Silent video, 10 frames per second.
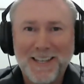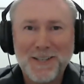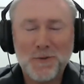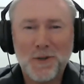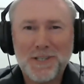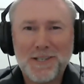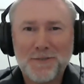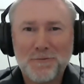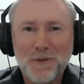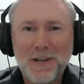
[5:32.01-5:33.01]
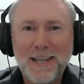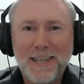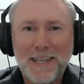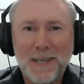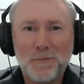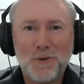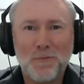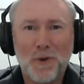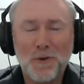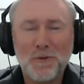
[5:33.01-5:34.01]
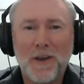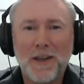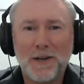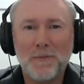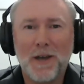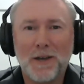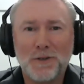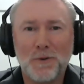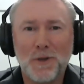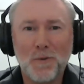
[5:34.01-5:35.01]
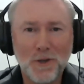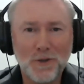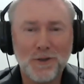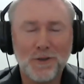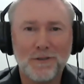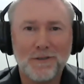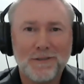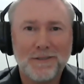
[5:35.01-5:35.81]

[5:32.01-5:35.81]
So what's really kept you motivated about doing what you do?